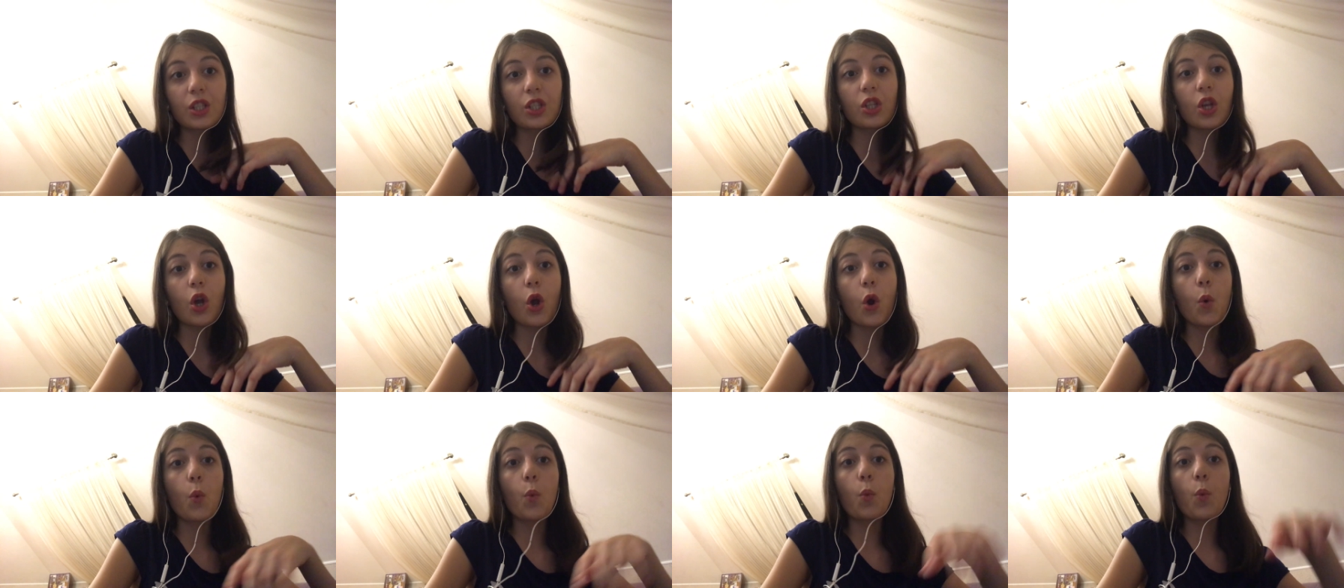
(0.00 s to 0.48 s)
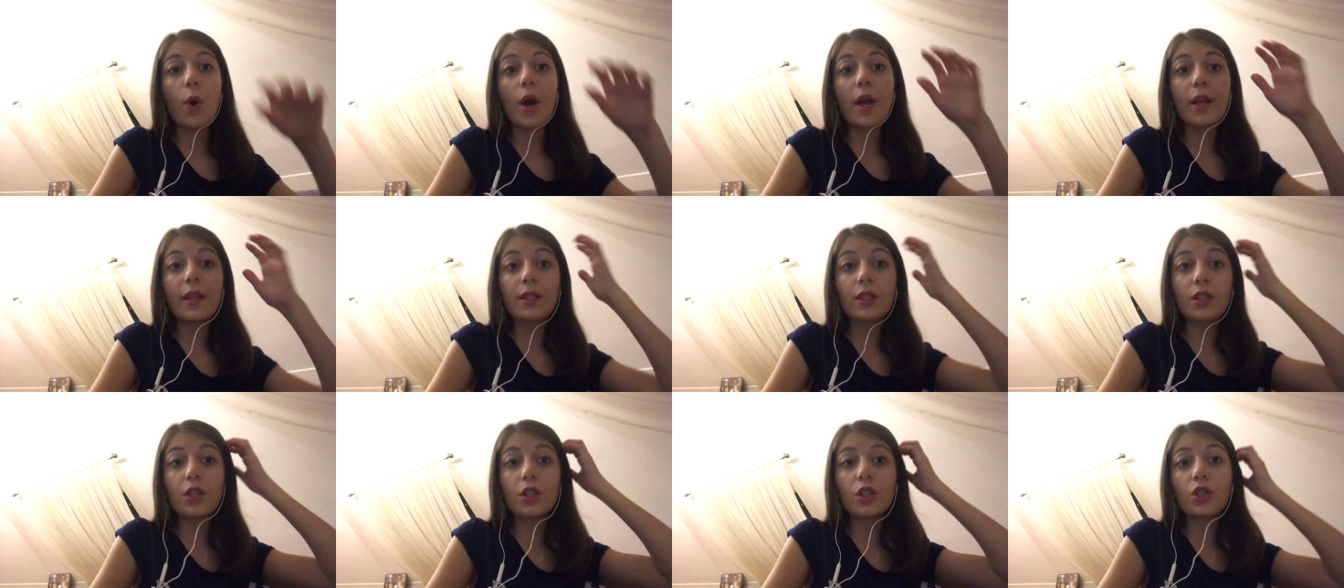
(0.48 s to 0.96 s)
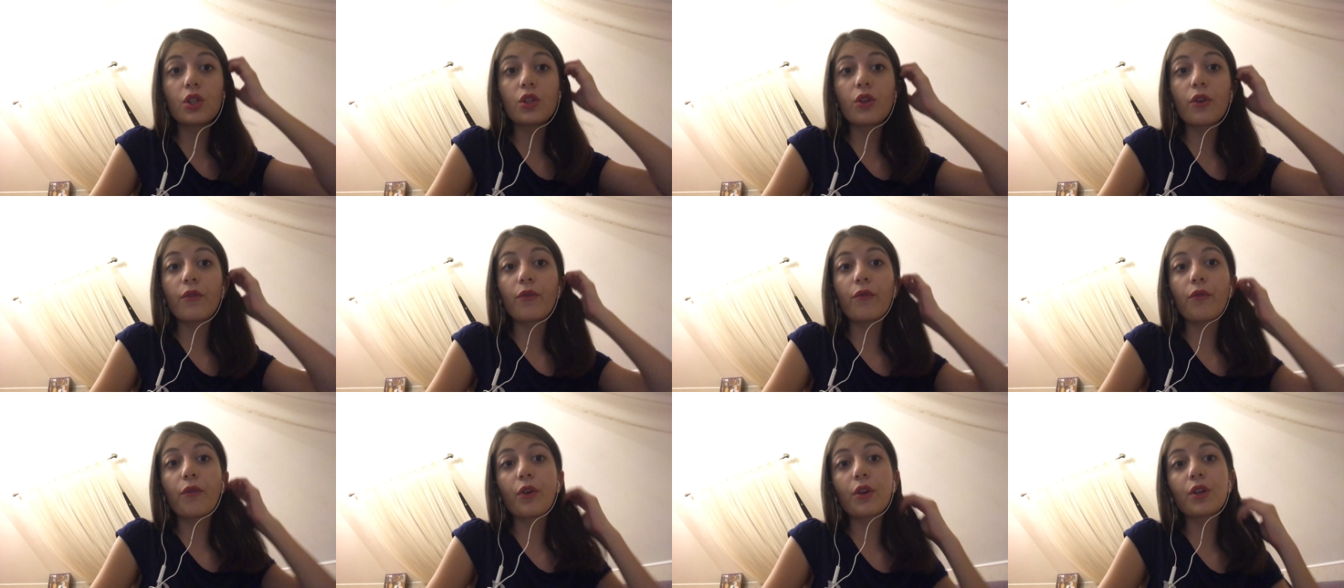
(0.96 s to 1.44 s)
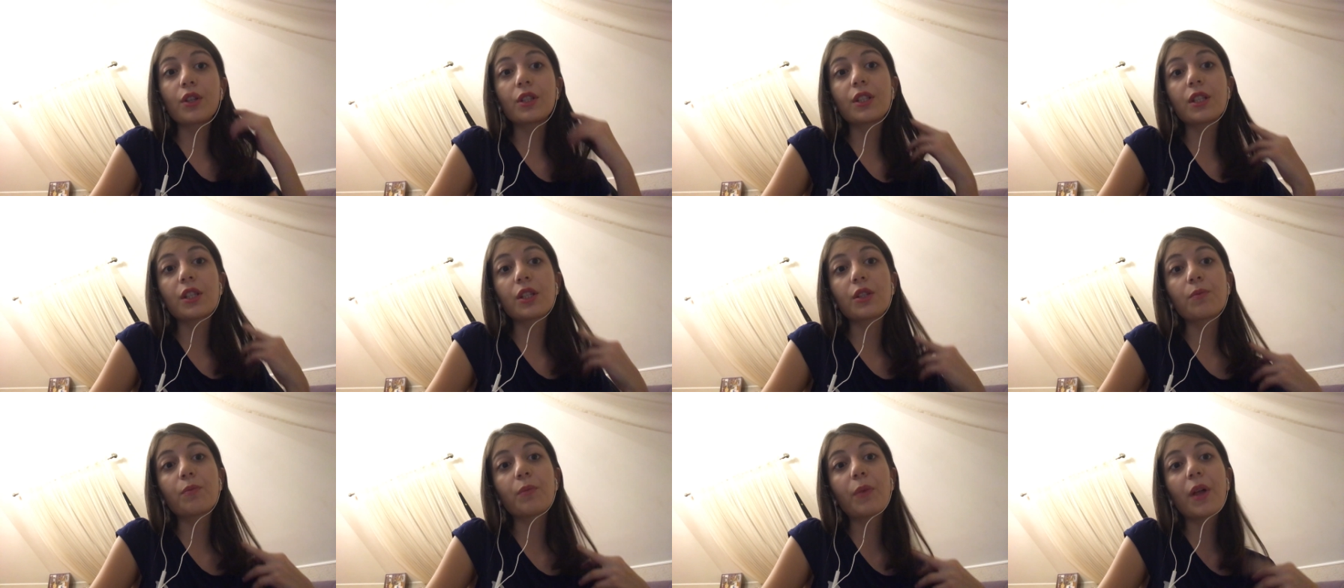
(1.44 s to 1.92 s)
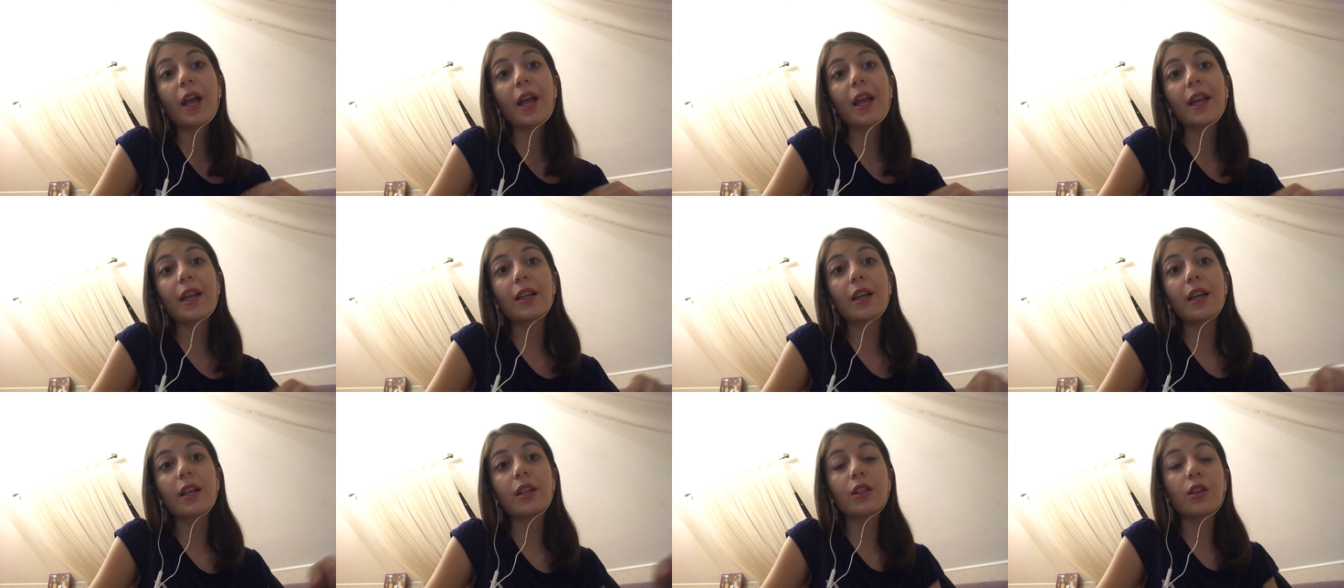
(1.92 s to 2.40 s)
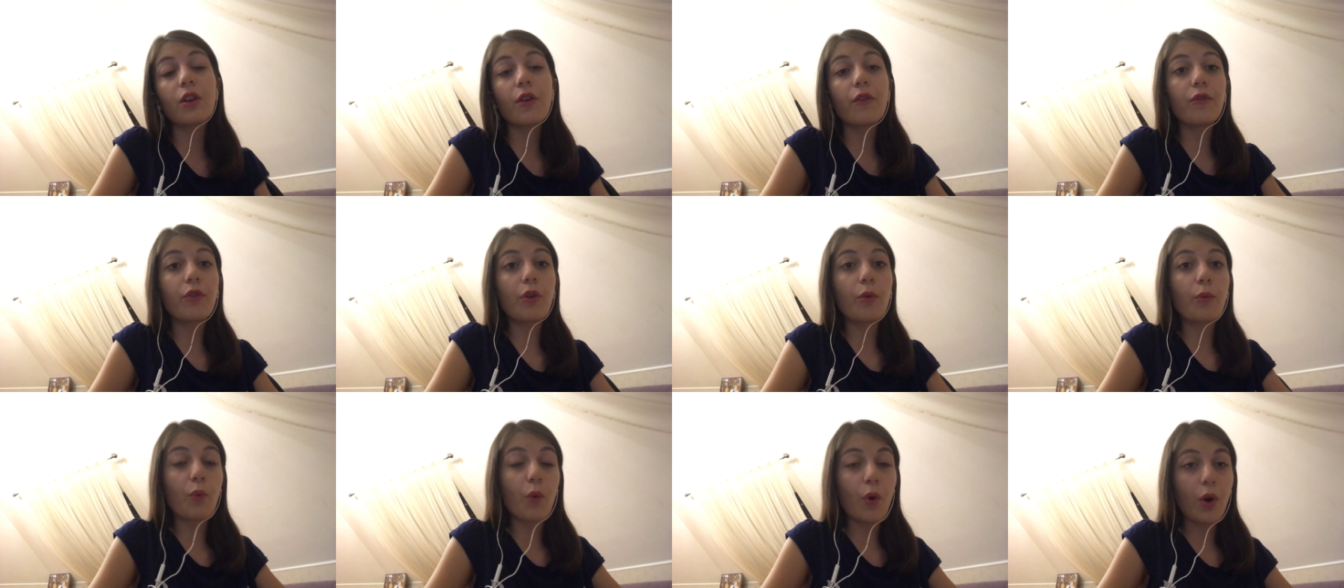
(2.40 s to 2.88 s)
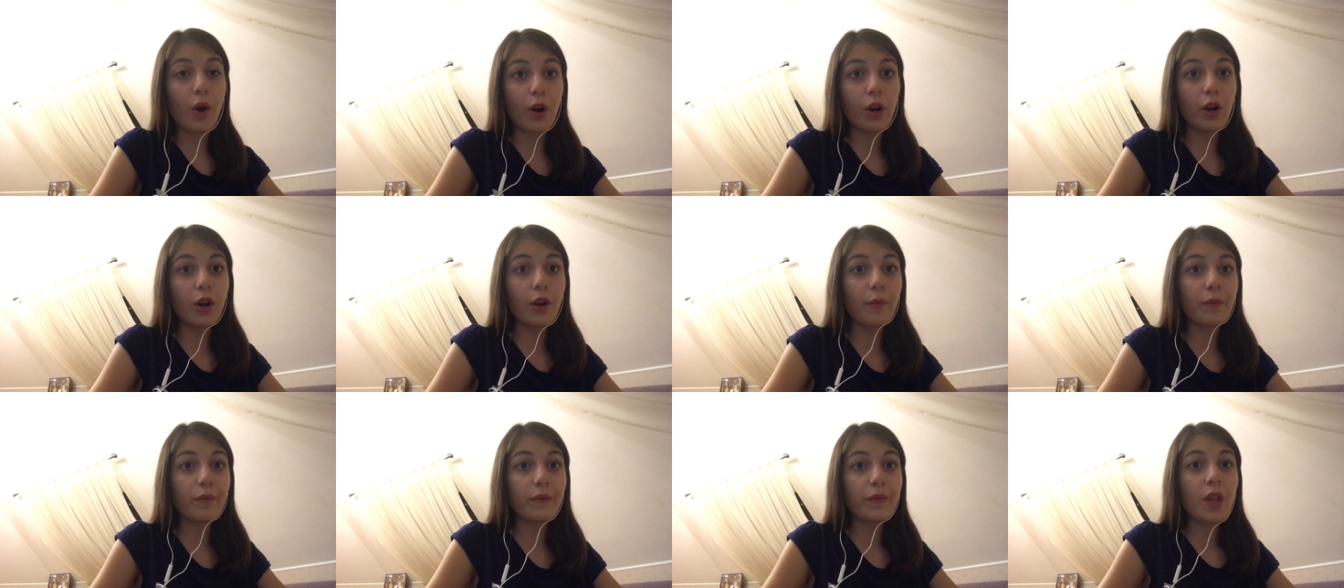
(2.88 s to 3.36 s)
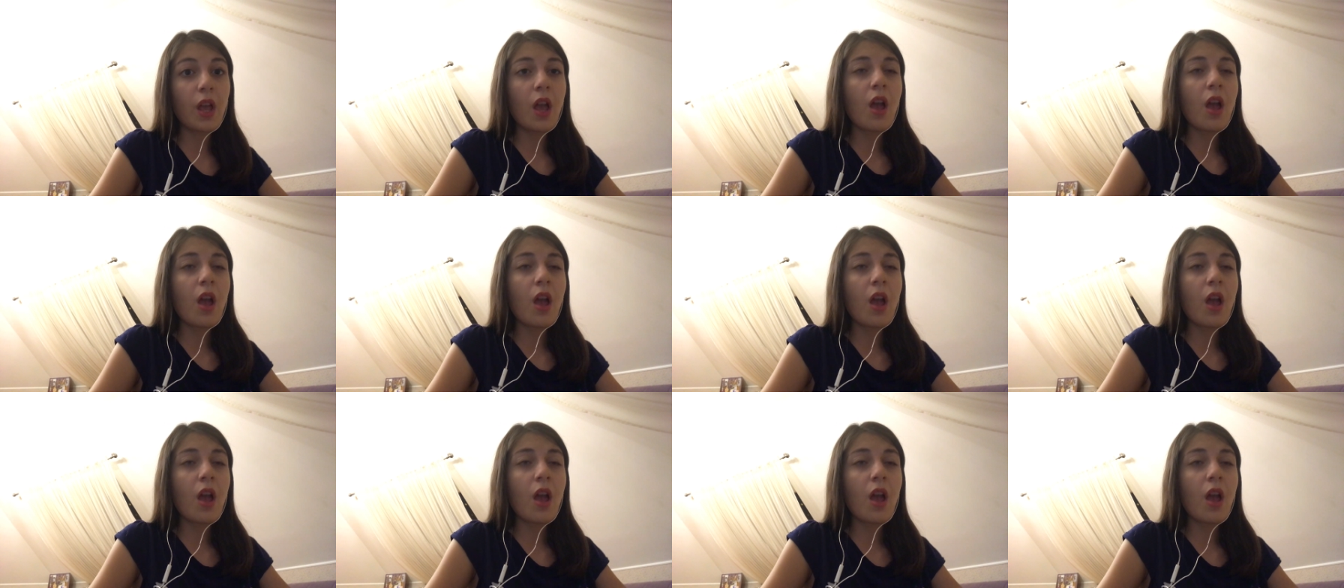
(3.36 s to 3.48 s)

So when did you first display any of your work?